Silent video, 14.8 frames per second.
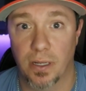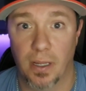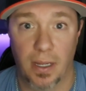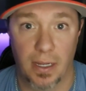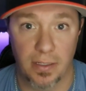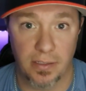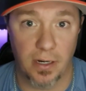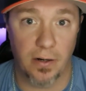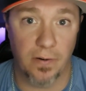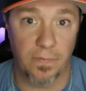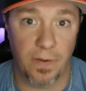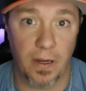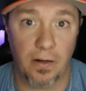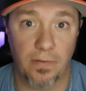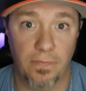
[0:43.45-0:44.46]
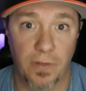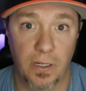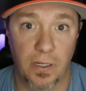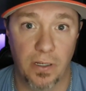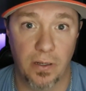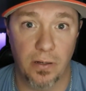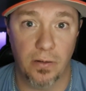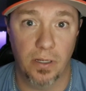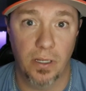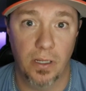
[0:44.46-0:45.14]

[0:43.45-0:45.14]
as Gary Falcon video,